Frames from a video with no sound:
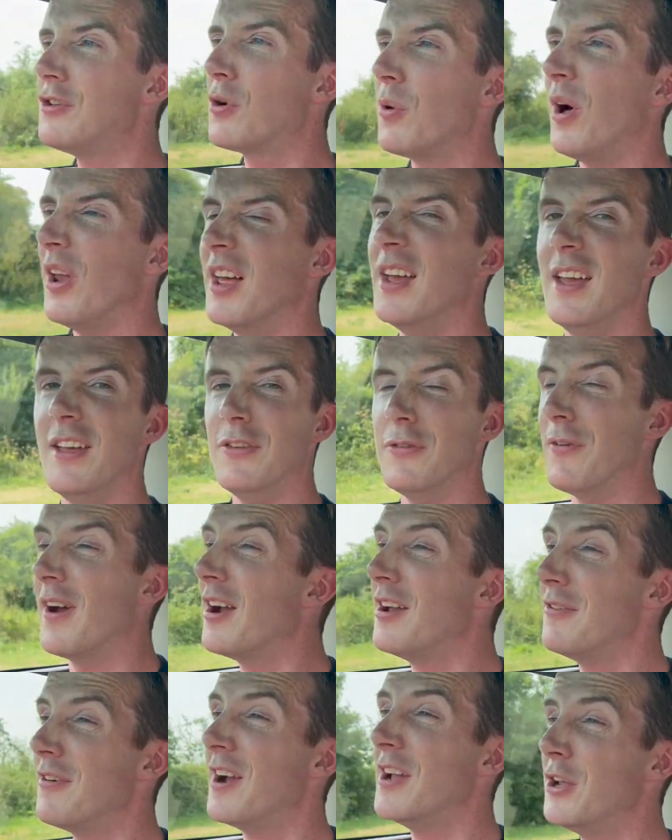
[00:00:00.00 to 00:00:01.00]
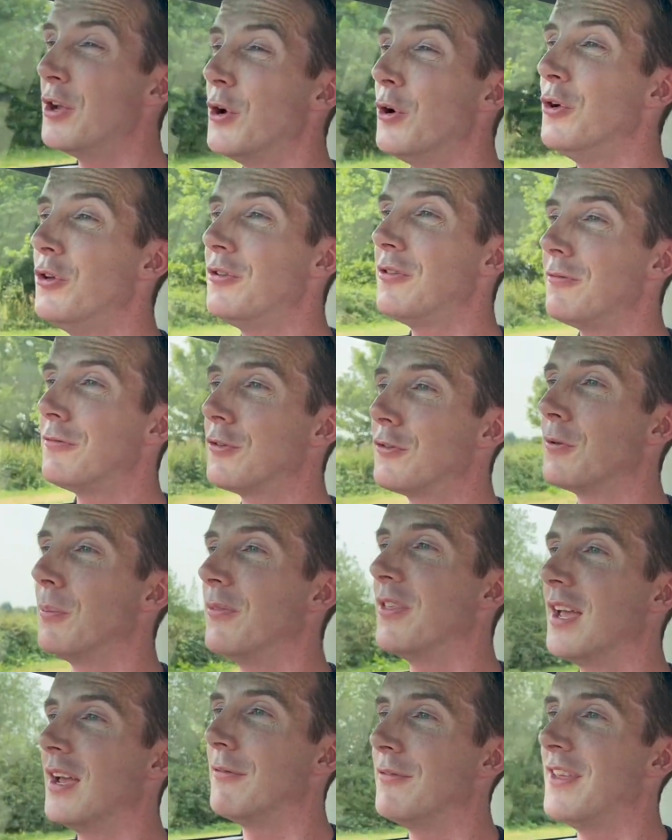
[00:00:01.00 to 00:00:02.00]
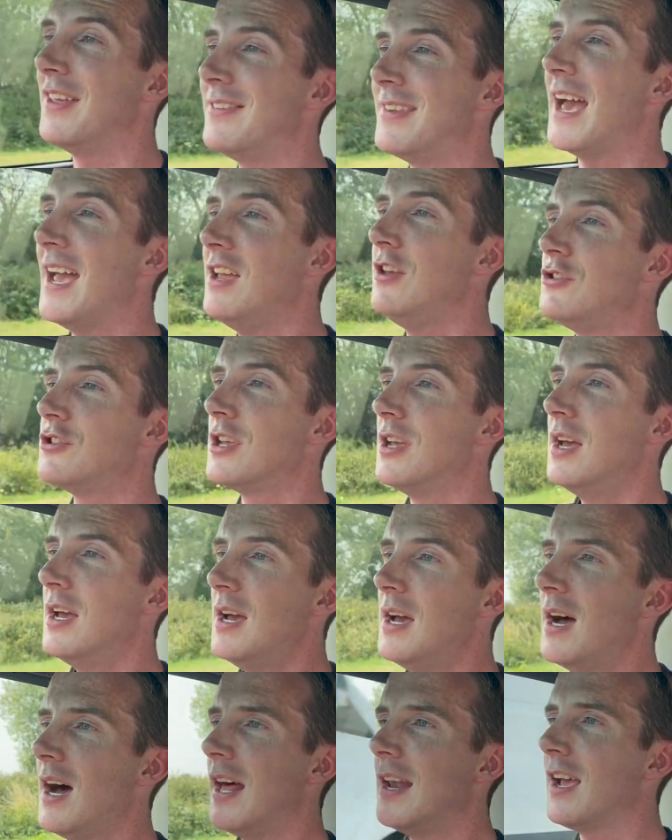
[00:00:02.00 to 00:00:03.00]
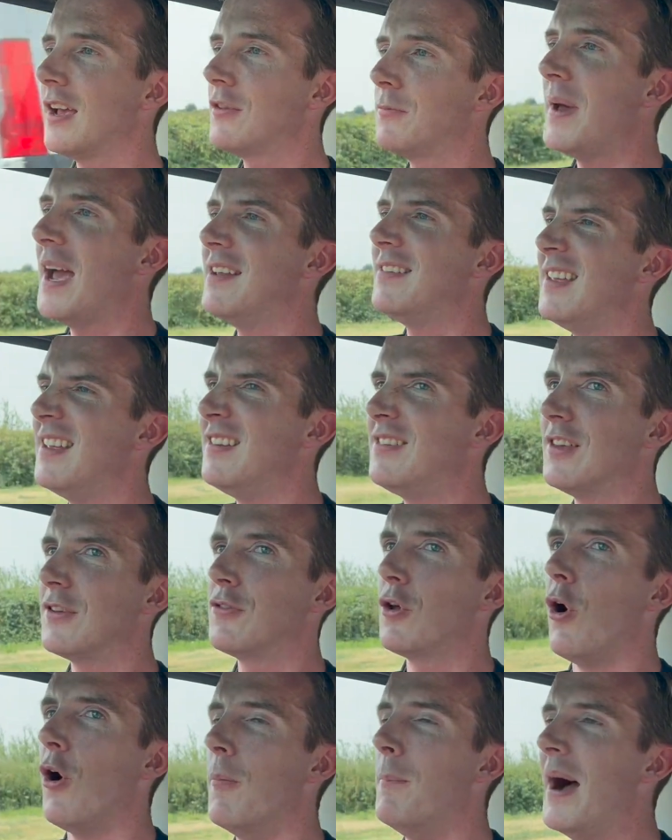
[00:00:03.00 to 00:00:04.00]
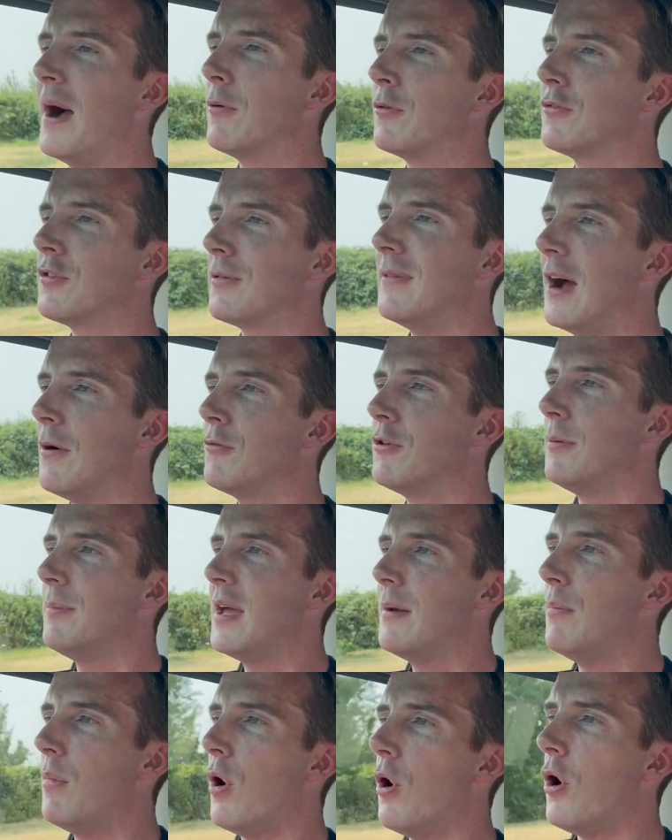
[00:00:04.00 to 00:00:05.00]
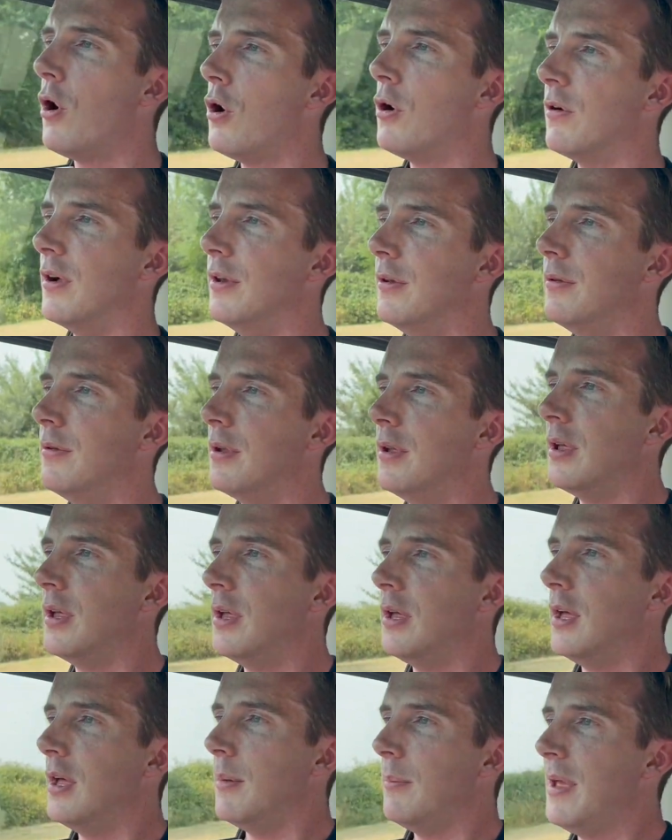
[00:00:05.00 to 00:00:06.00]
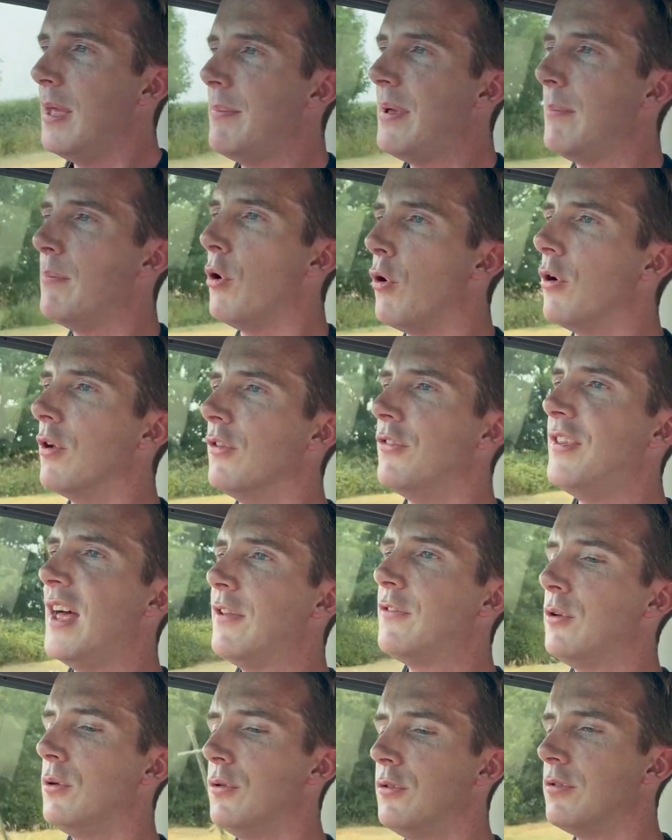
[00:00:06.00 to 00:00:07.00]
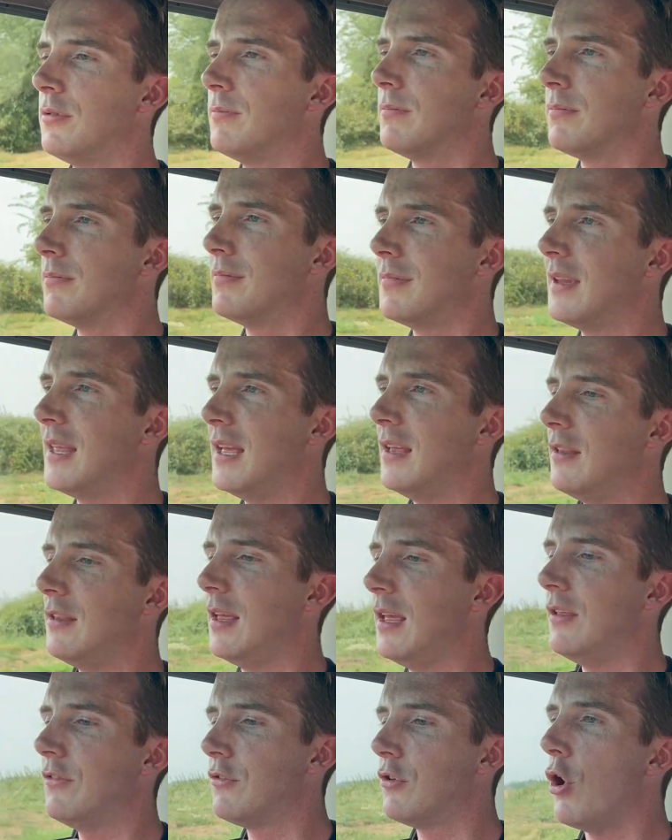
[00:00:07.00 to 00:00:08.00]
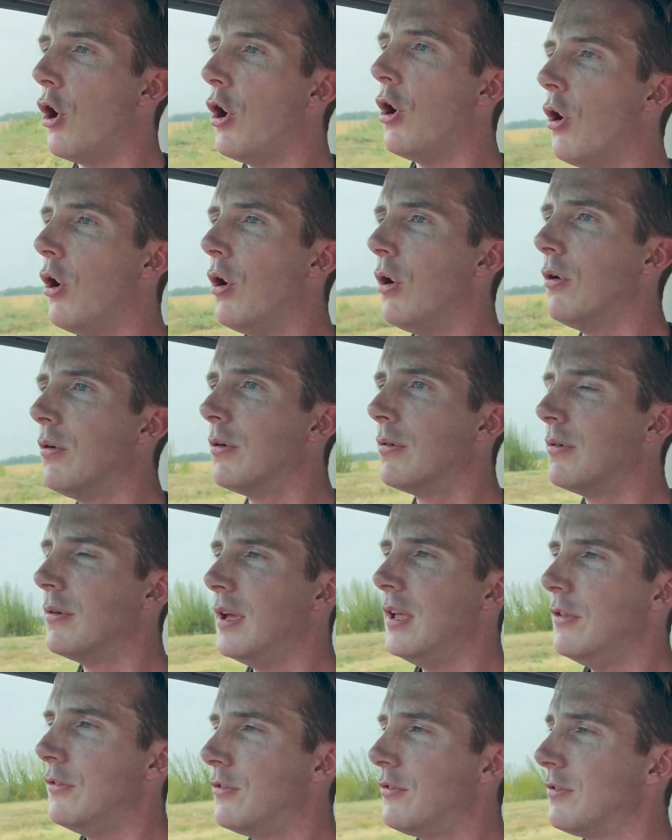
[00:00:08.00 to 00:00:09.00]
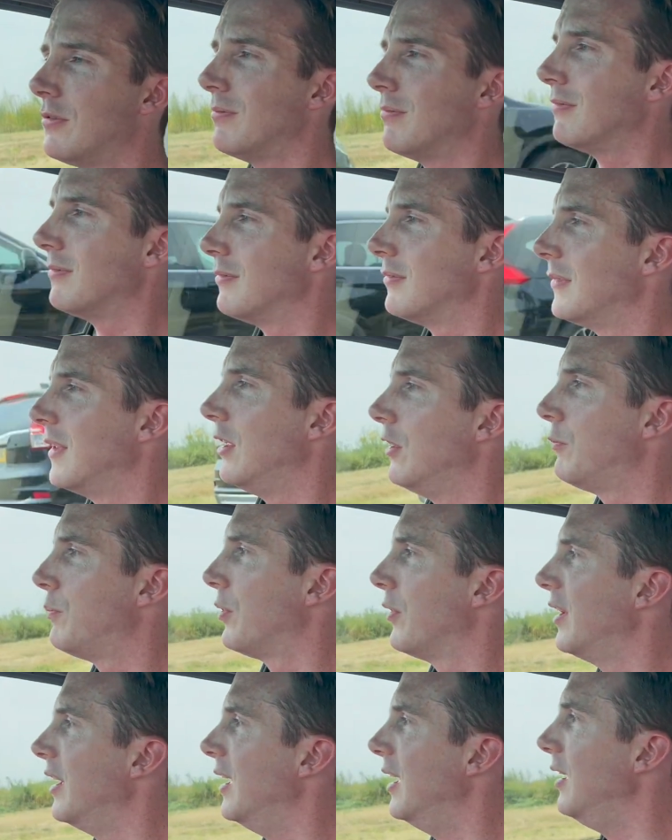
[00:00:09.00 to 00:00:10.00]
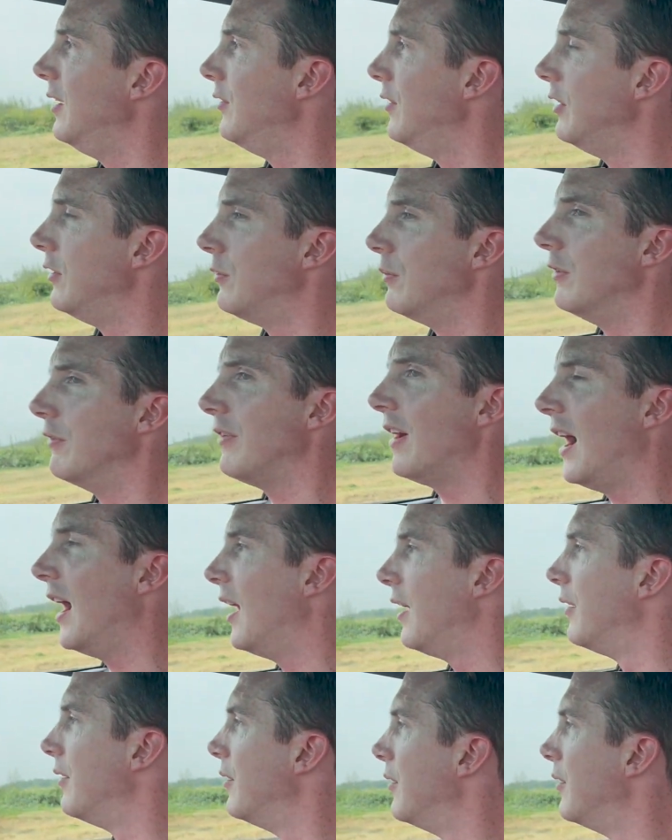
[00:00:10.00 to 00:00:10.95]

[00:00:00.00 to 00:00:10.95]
quality is very, very good for something of this age. I'd expect it to sort of bounce around a bit more and be a bit more unsettled. It's not at all. It's pretty easy, to be fair.